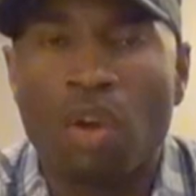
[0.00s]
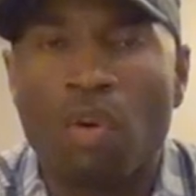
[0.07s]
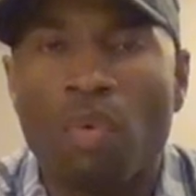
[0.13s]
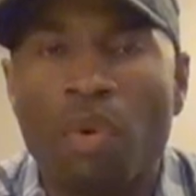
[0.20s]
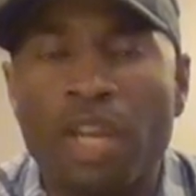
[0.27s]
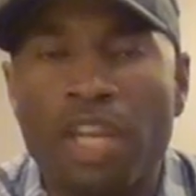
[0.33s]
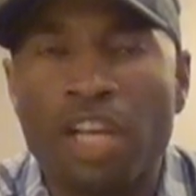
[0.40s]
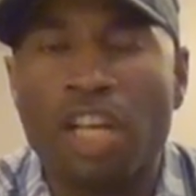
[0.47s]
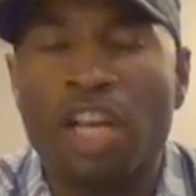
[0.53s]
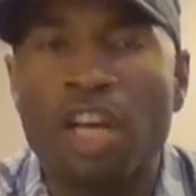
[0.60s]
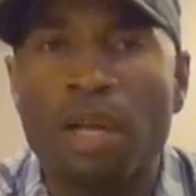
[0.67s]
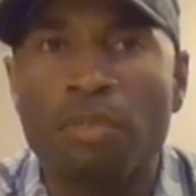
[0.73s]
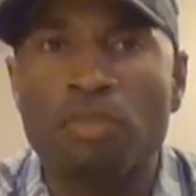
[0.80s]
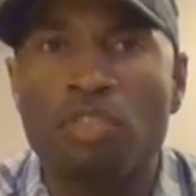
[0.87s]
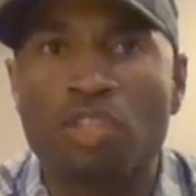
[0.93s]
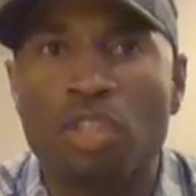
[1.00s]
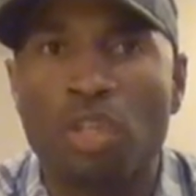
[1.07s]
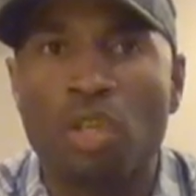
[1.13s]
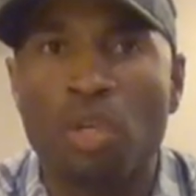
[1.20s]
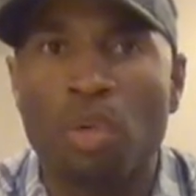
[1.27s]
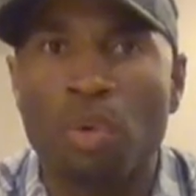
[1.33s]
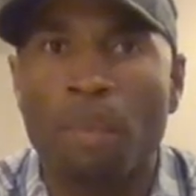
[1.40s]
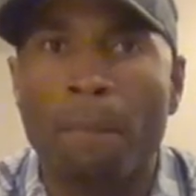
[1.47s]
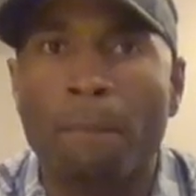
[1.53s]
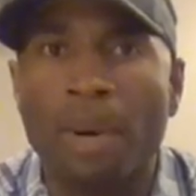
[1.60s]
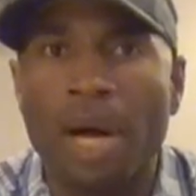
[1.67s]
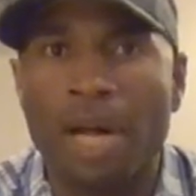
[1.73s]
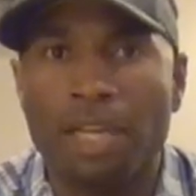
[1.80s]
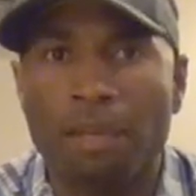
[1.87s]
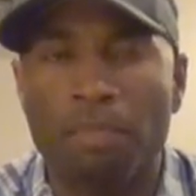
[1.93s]
When it comes to
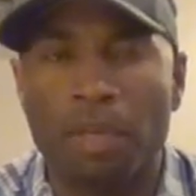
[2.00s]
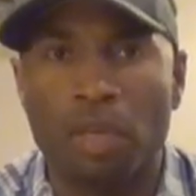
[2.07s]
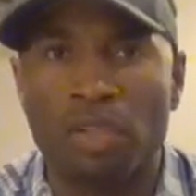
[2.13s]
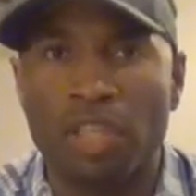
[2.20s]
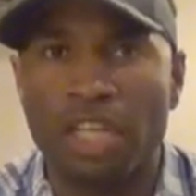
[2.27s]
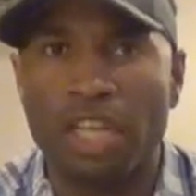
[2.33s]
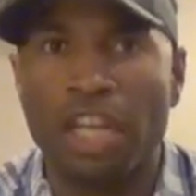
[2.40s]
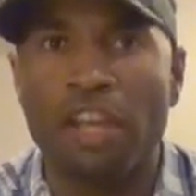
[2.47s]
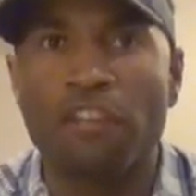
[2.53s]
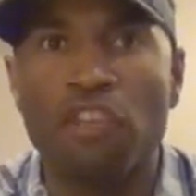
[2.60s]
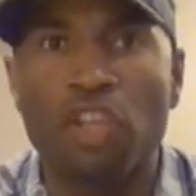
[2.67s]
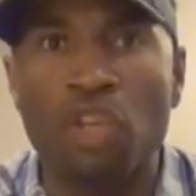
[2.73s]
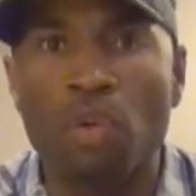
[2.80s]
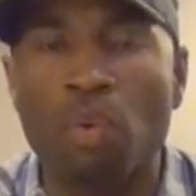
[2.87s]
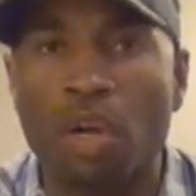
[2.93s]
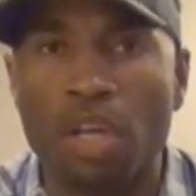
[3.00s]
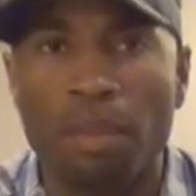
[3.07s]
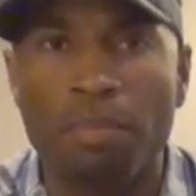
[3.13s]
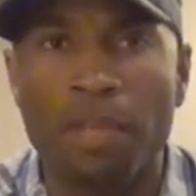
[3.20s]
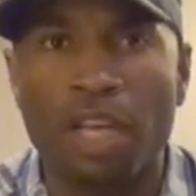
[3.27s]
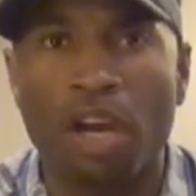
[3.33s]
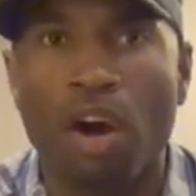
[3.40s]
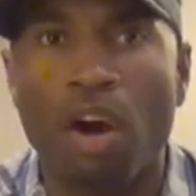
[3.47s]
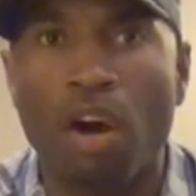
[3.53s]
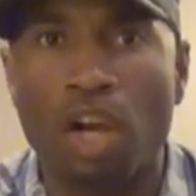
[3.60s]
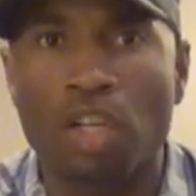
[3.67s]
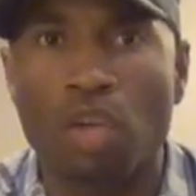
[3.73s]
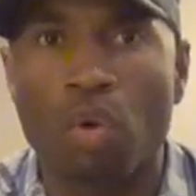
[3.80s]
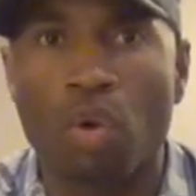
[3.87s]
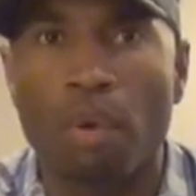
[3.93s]
bodybuilding, if you want to be a
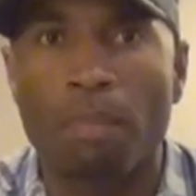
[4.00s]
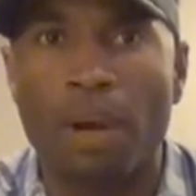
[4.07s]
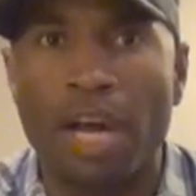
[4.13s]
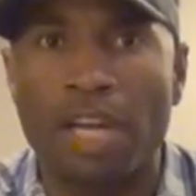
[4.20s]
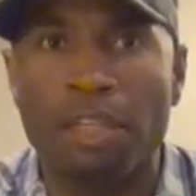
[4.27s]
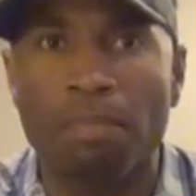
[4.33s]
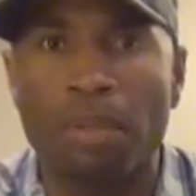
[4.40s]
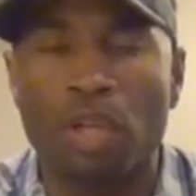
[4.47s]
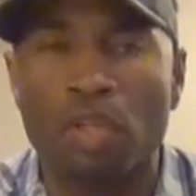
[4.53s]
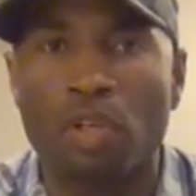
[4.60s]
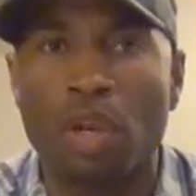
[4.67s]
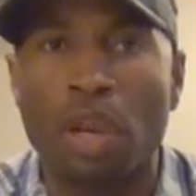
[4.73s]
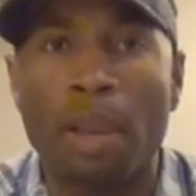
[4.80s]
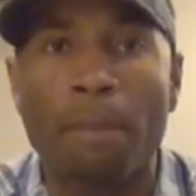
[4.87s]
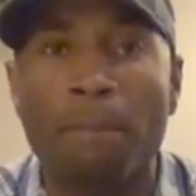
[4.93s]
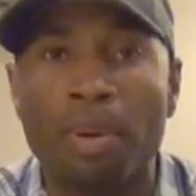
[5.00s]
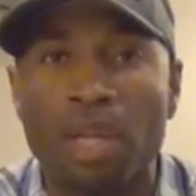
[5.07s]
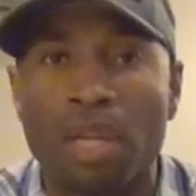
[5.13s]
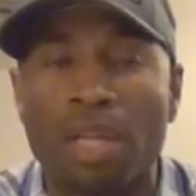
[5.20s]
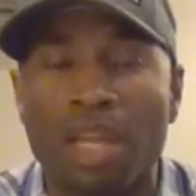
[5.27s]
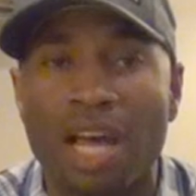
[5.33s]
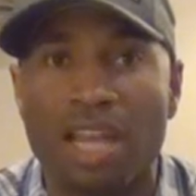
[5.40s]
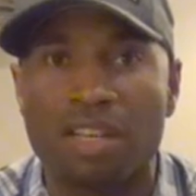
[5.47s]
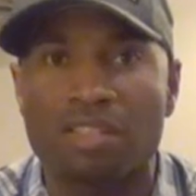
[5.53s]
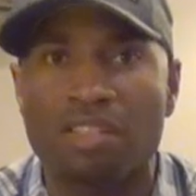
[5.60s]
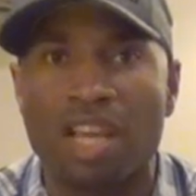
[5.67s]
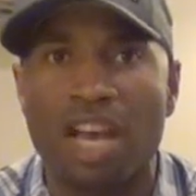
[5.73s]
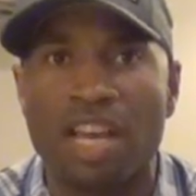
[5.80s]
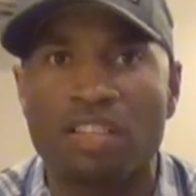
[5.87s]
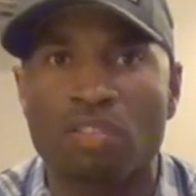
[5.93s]
hardcore bodybuilder and put a lot of
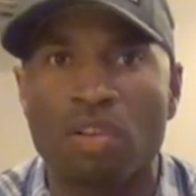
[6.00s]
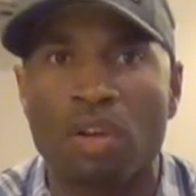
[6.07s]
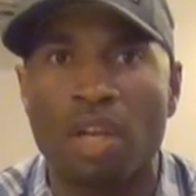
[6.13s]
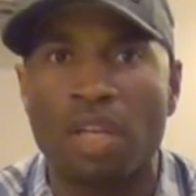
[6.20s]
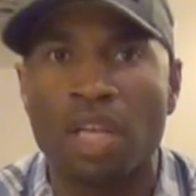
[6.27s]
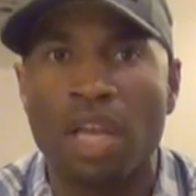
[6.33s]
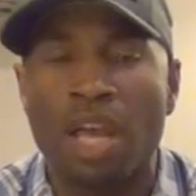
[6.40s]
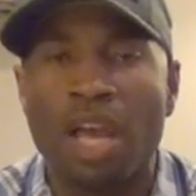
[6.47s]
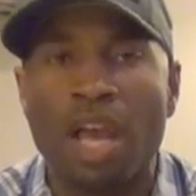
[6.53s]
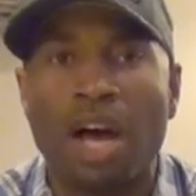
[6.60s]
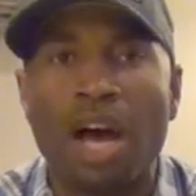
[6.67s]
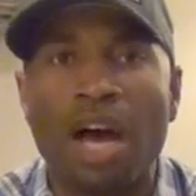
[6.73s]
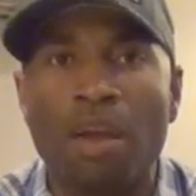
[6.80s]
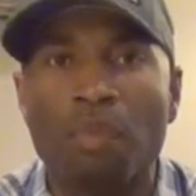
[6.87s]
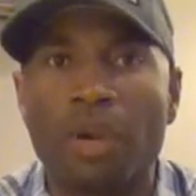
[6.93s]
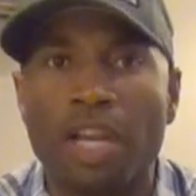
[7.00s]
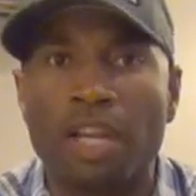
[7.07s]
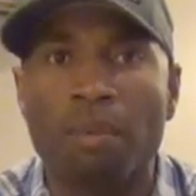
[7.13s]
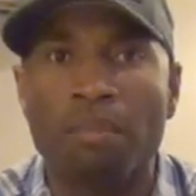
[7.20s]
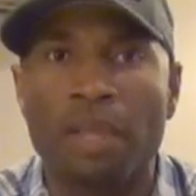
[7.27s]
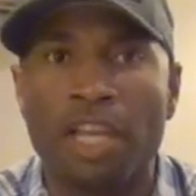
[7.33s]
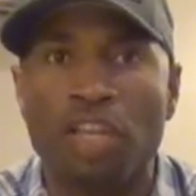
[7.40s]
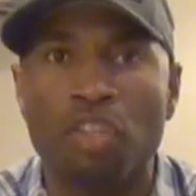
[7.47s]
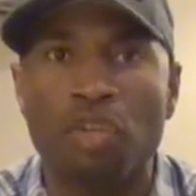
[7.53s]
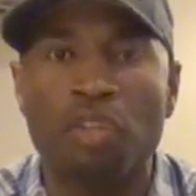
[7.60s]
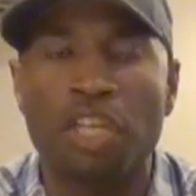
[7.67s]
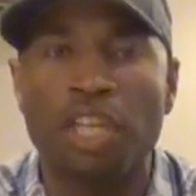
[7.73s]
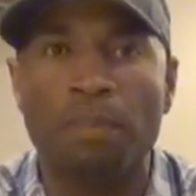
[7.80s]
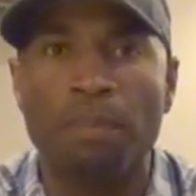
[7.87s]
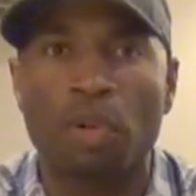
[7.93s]
size on, I recommend you
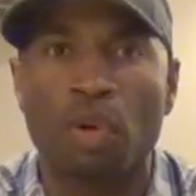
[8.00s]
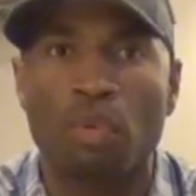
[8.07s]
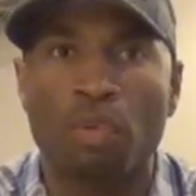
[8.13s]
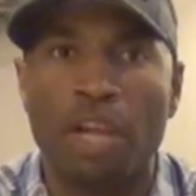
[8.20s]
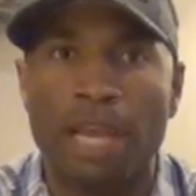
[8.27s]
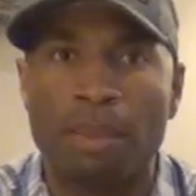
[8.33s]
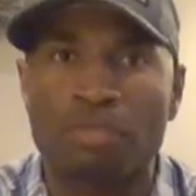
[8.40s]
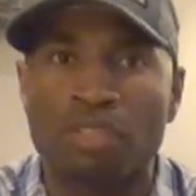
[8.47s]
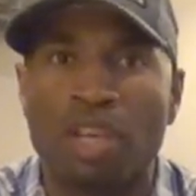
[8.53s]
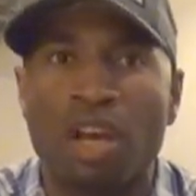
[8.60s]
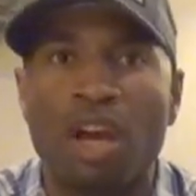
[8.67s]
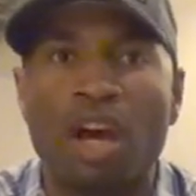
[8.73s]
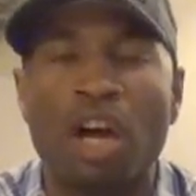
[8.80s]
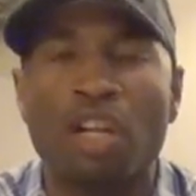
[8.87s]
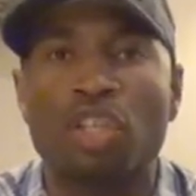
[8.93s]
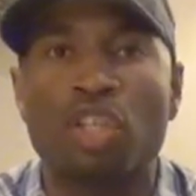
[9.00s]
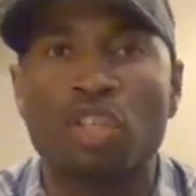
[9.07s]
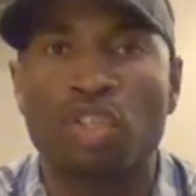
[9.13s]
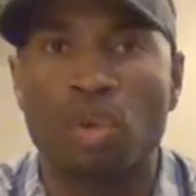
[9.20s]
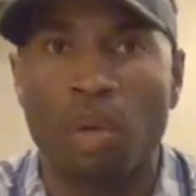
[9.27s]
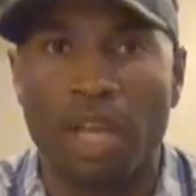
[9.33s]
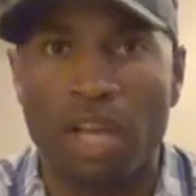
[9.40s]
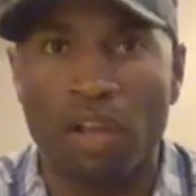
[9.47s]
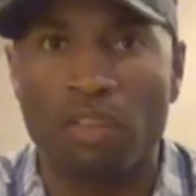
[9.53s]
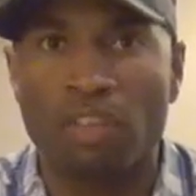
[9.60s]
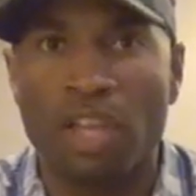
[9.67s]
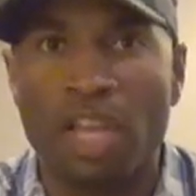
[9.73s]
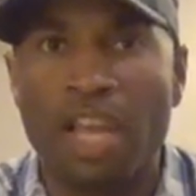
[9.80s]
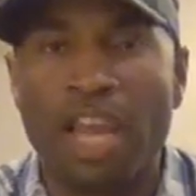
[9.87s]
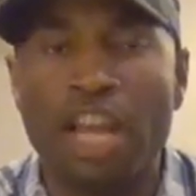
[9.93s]
keep your reps under 12
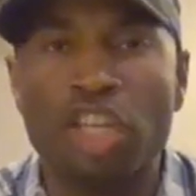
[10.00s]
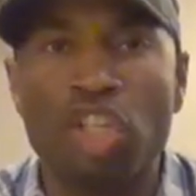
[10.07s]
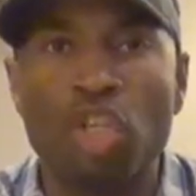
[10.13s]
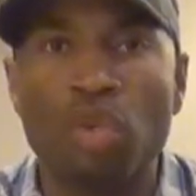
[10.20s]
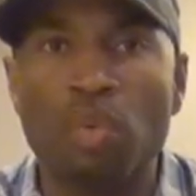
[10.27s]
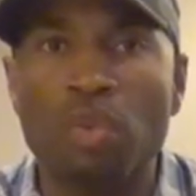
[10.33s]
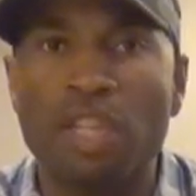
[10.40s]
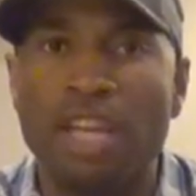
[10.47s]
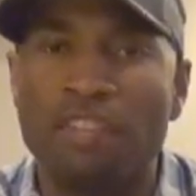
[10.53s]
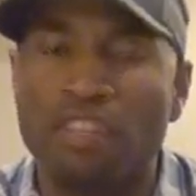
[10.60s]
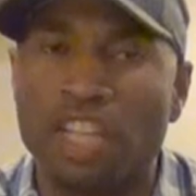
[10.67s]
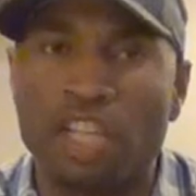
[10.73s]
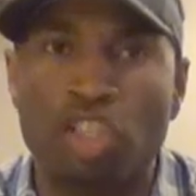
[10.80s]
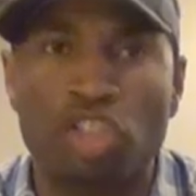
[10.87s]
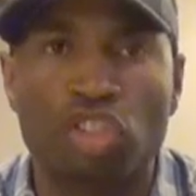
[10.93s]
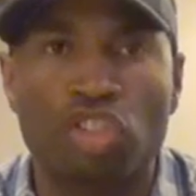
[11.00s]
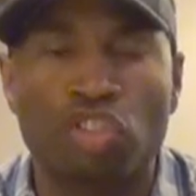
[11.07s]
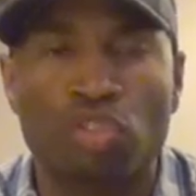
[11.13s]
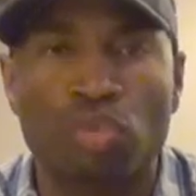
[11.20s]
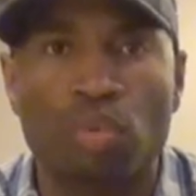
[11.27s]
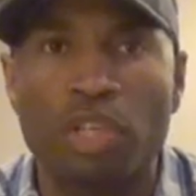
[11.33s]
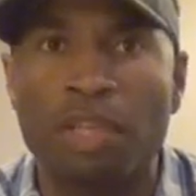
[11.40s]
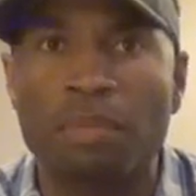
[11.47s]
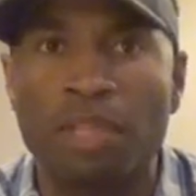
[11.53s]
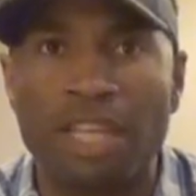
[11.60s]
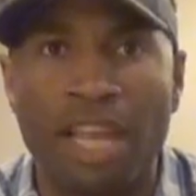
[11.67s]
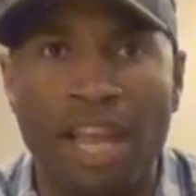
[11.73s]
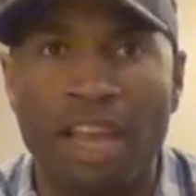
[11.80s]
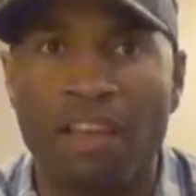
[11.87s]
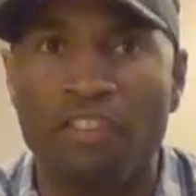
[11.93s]
and you lift
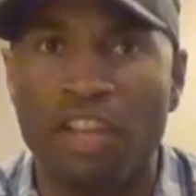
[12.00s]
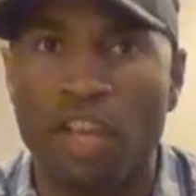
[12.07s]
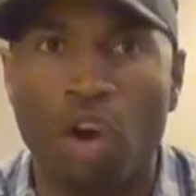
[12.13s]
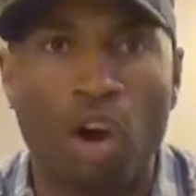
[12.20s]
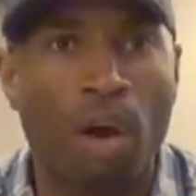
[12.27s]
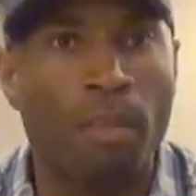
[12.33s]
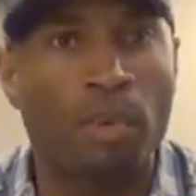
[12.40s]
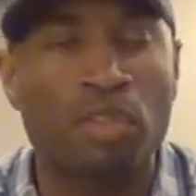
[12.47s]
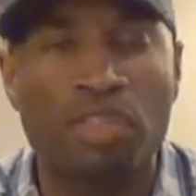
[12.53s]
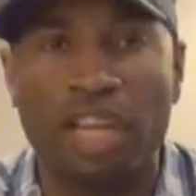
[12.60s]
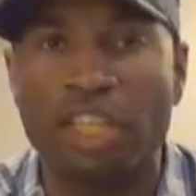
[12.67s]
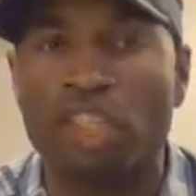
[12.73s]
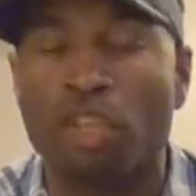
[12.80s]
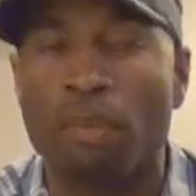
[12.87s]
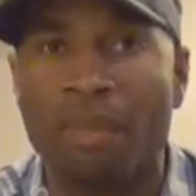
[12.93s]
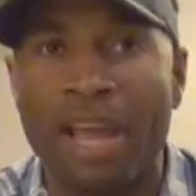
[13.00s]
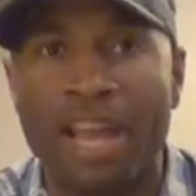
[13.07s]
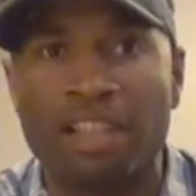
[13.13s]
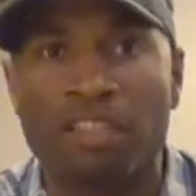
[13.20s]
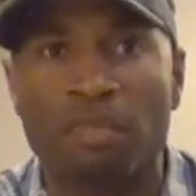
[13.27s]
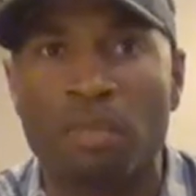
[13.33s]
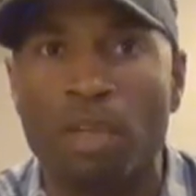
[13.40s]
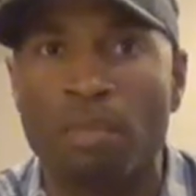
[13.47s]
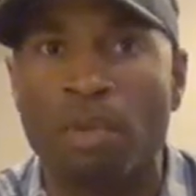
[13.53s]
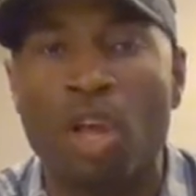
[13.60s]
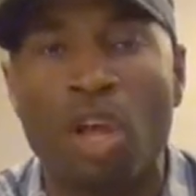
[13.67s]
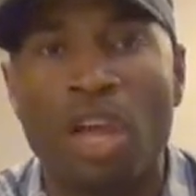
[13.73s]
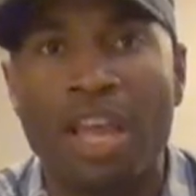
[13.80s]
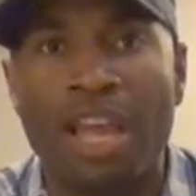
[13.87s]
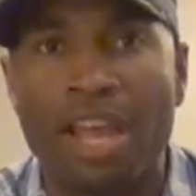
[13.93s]
extremely heavy, almost at your maximum
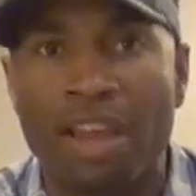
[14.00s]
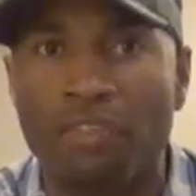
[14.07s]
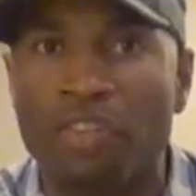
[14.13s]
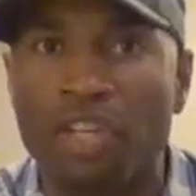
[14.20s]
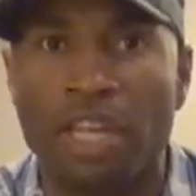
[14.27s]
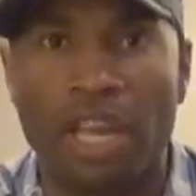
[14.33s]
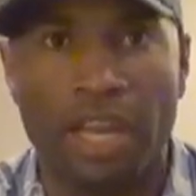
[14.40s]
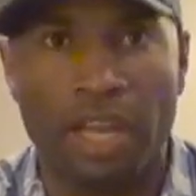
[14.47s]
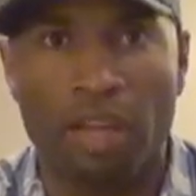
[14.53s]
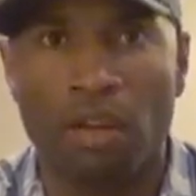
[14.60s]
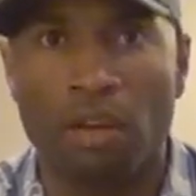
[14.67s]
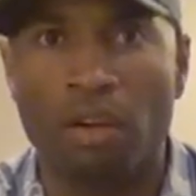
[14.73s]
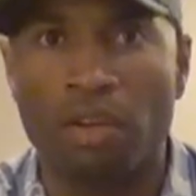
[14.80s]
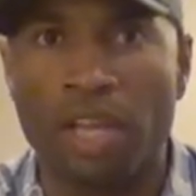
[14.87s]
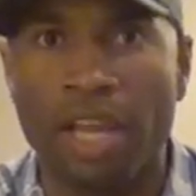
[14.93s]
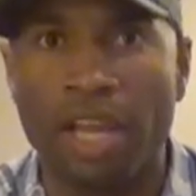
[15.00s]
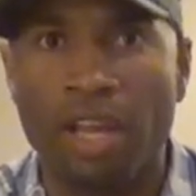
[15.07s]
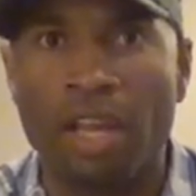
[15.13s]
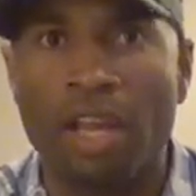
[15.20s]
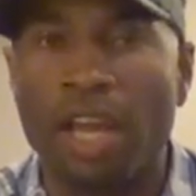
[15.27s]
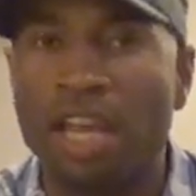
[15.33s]
every day, okay?